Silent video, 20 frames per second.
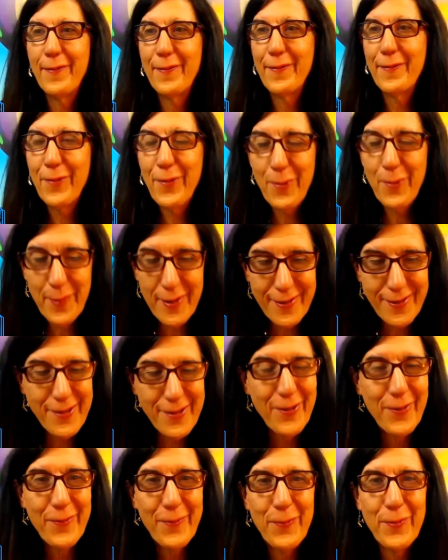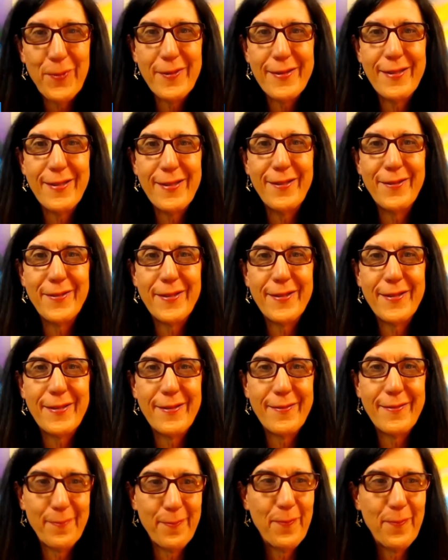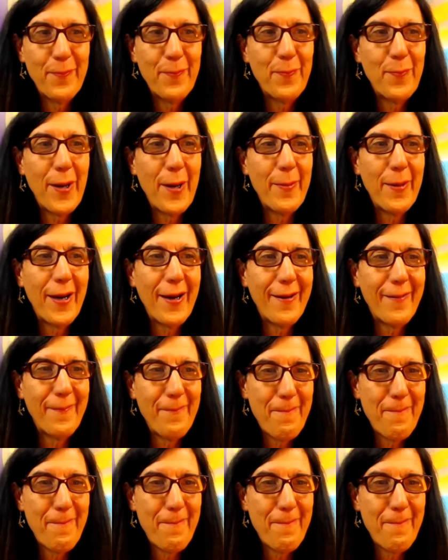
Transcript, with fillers: Laura Meek Show. We'll see Thank you. Thank you, Laura. Bye bye.